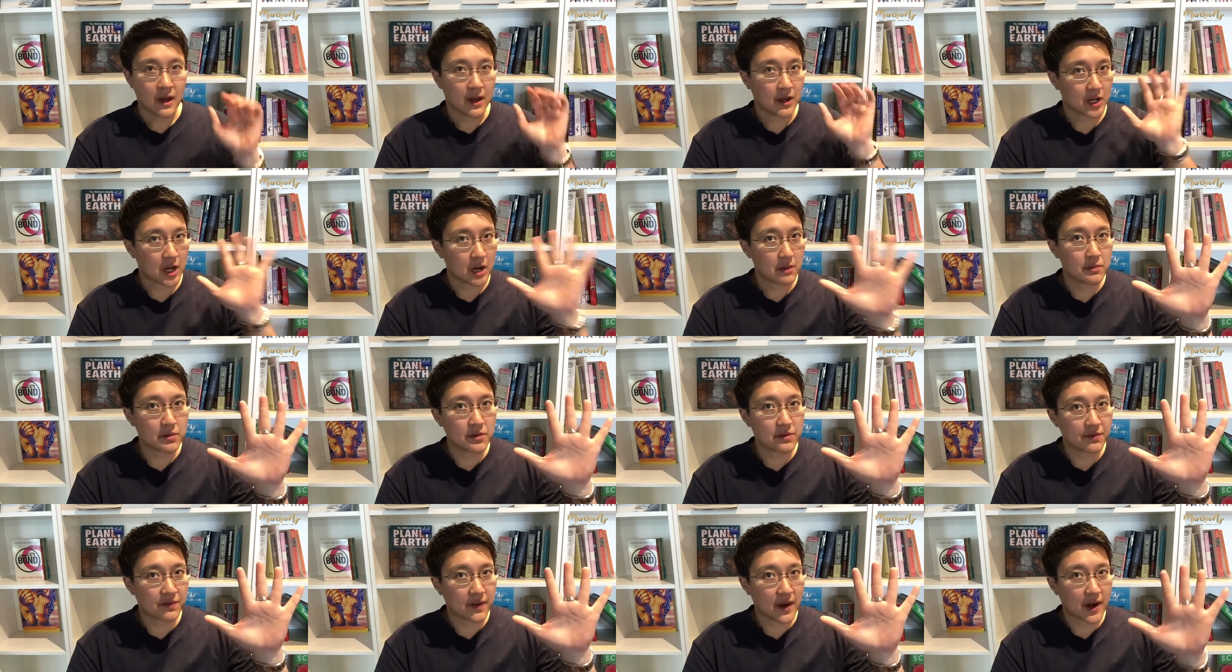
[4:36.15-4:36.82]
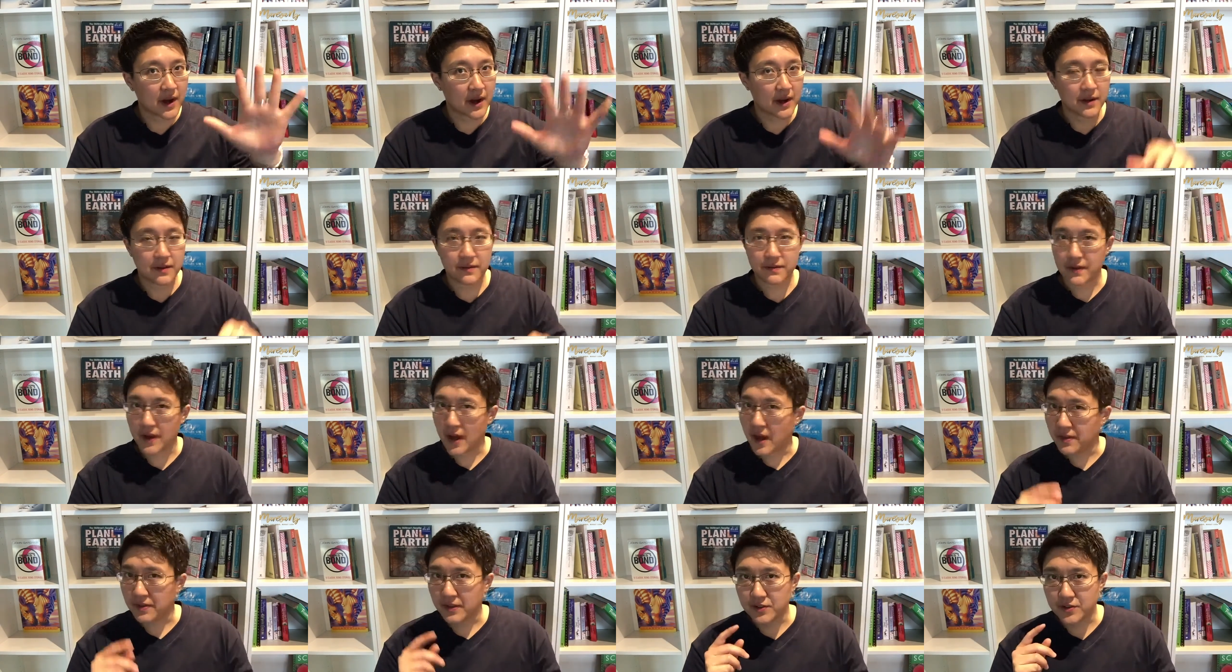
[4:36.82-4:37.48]
Number five,
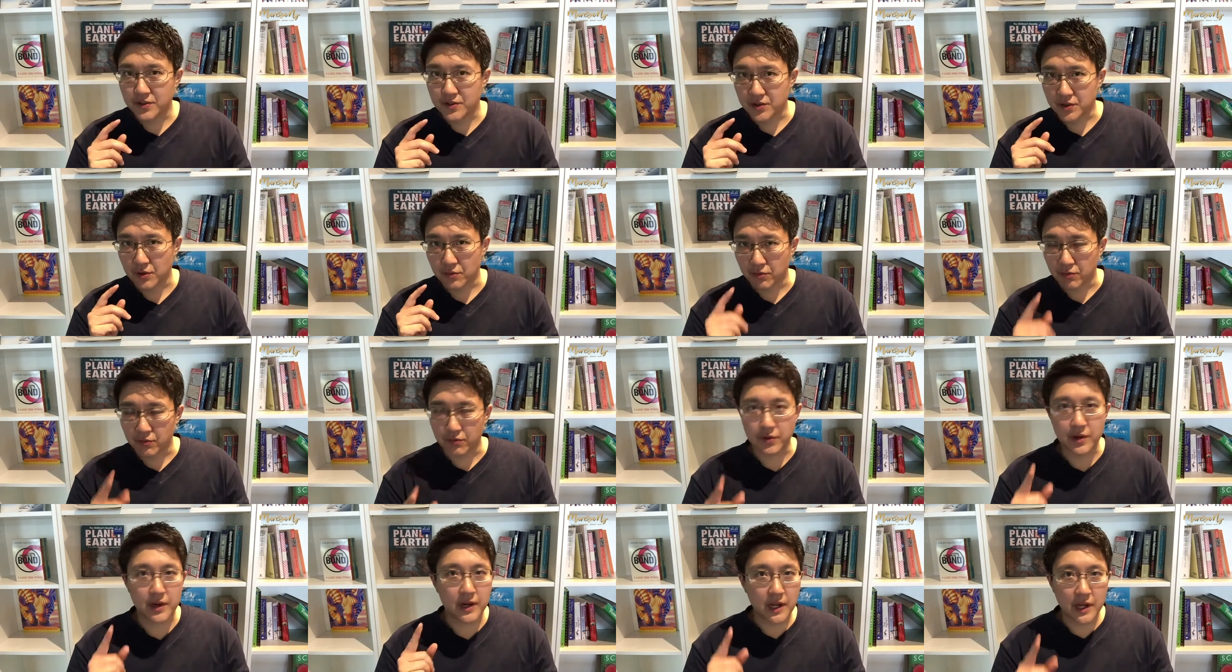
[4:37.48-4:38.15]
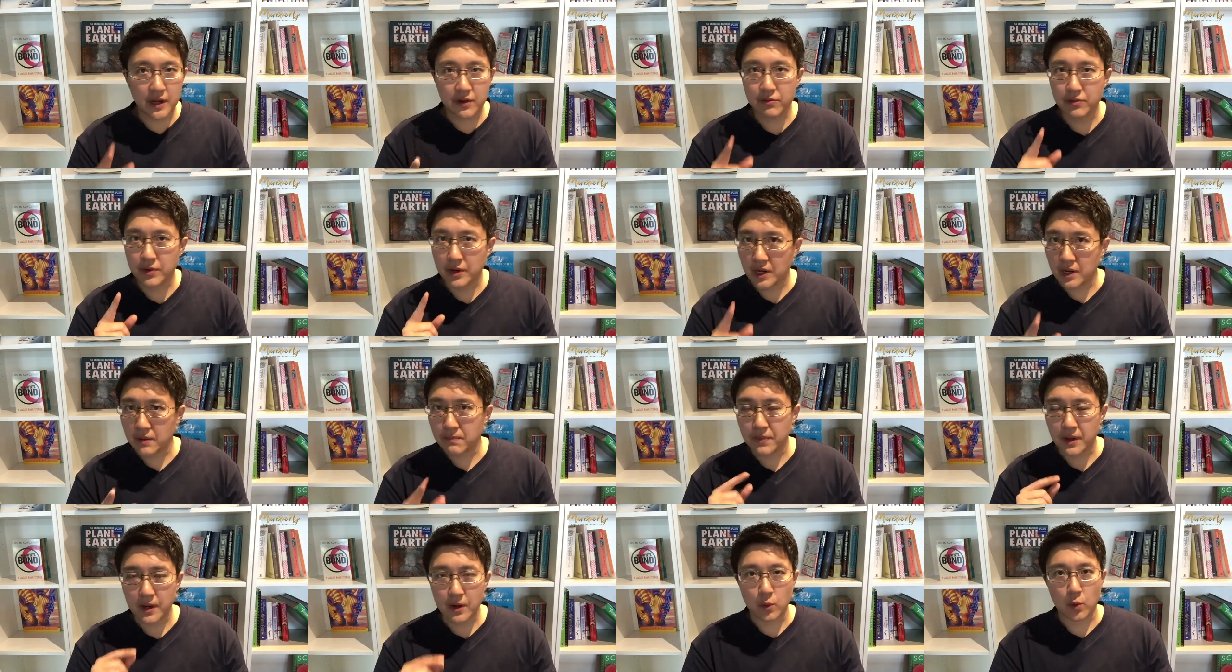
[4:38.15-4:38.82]
and this is a
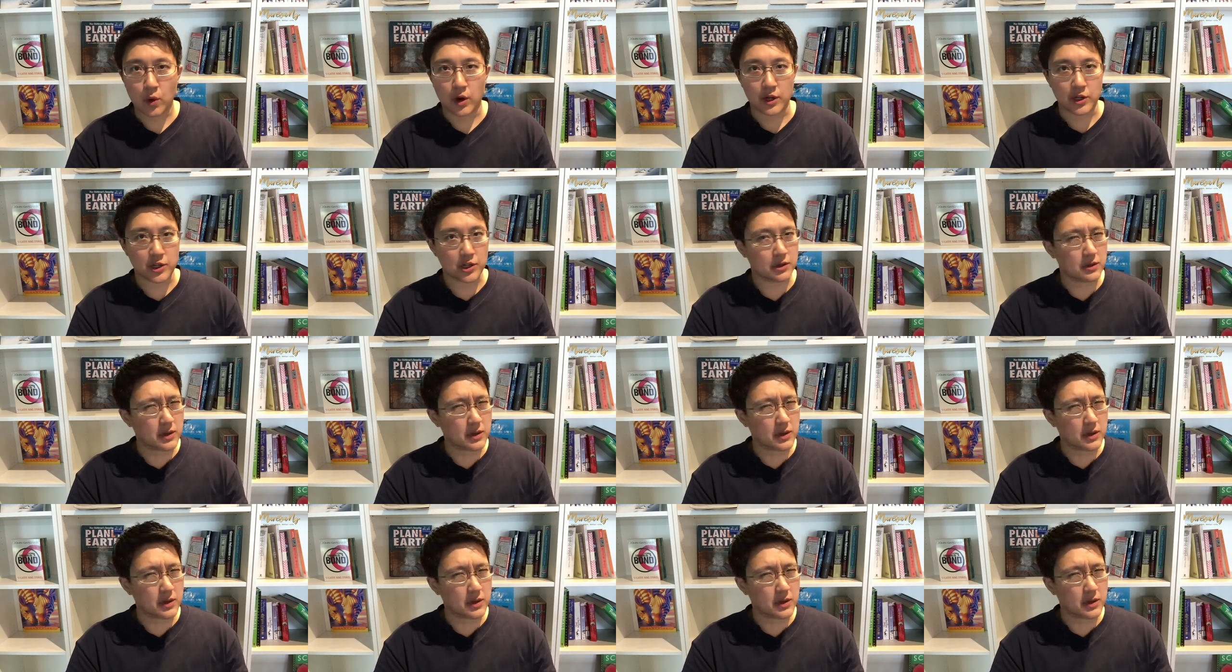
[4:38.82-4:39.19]
really big one.